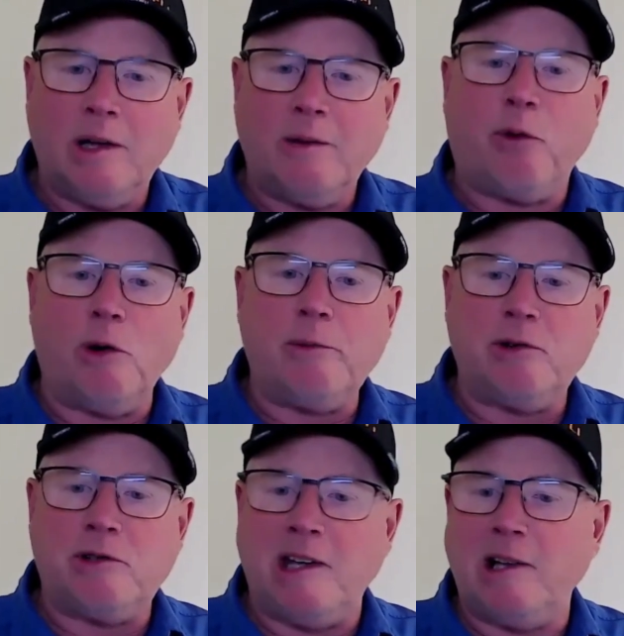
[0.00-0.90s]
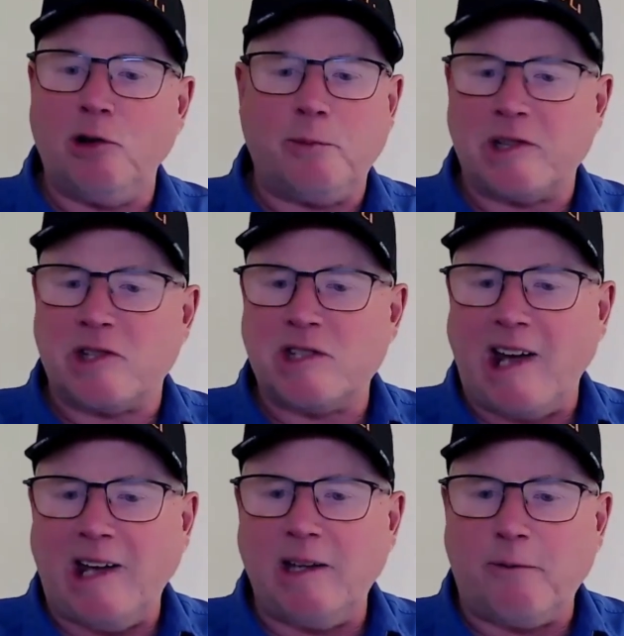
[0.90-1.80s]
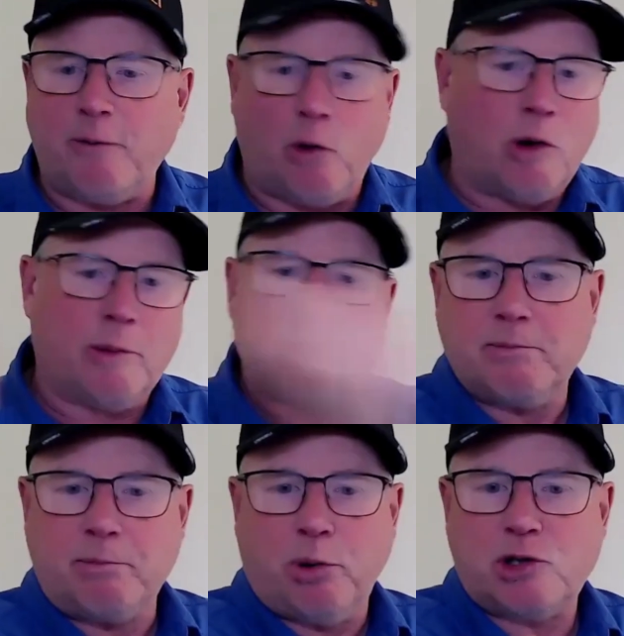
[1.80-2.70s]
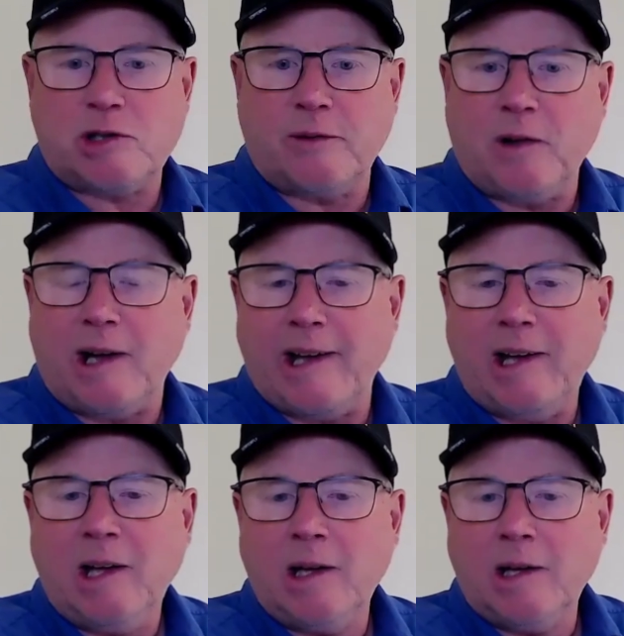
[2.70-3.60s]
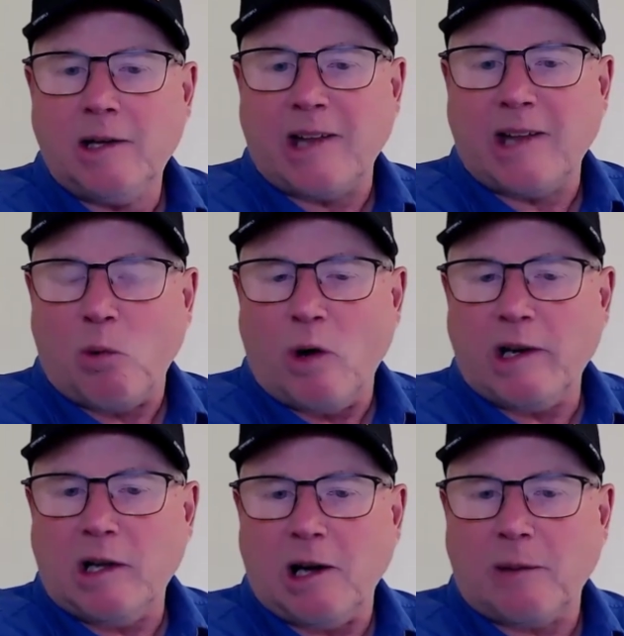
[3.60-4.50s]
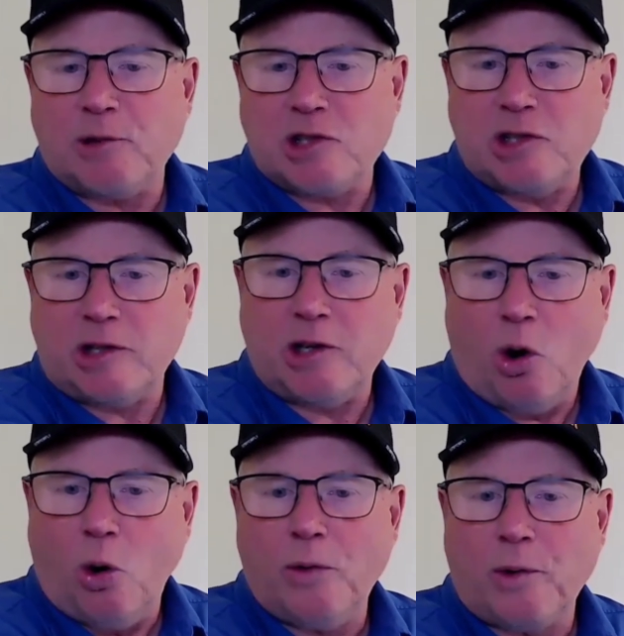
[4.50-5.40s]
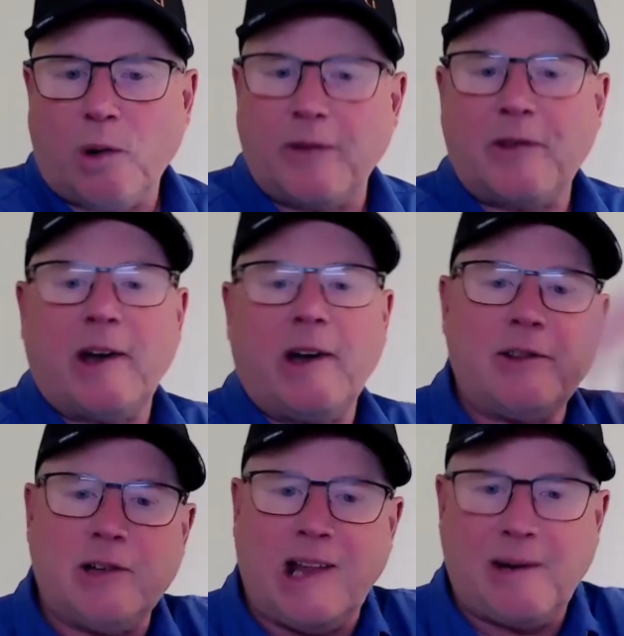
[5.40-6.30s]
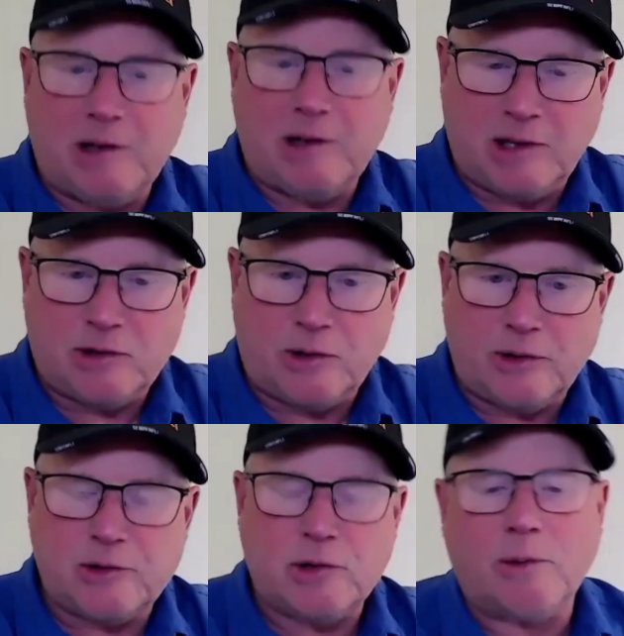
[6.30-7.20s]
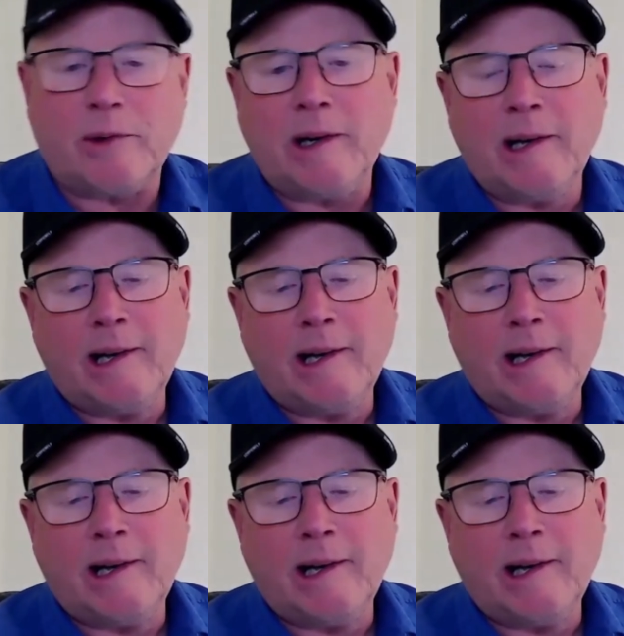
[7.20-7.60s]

Form your D loop. The second it forms, push the fly to that 1 o'clock position and hold the rod there until everything turns over.